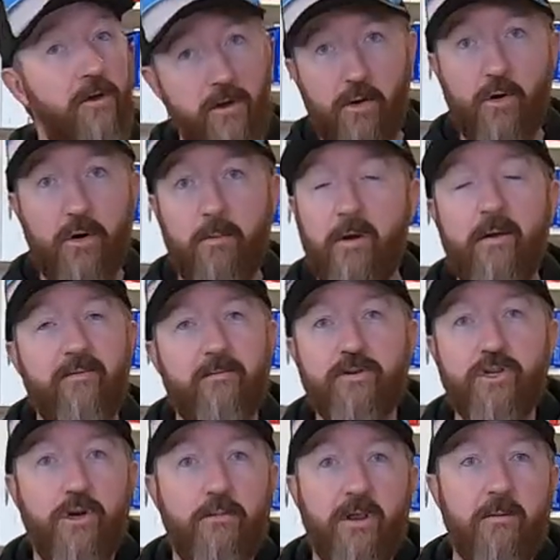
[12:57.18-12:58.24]
can order them right from
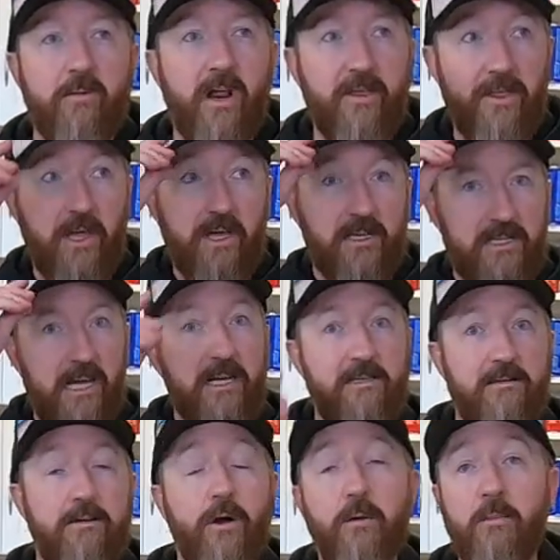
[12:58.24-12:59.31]
Germany, but I think it
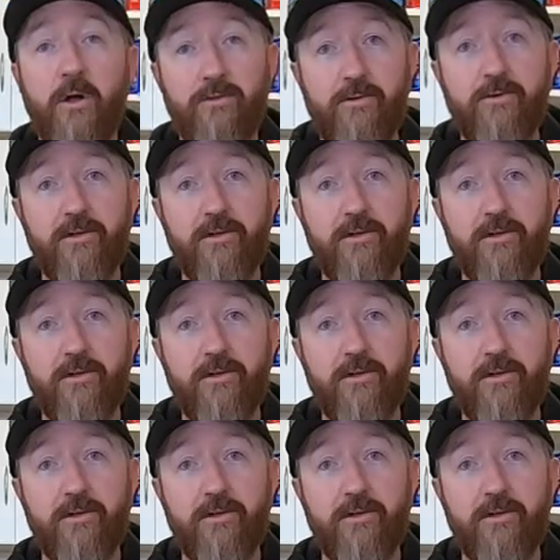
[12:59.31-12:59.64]
takes you know a month or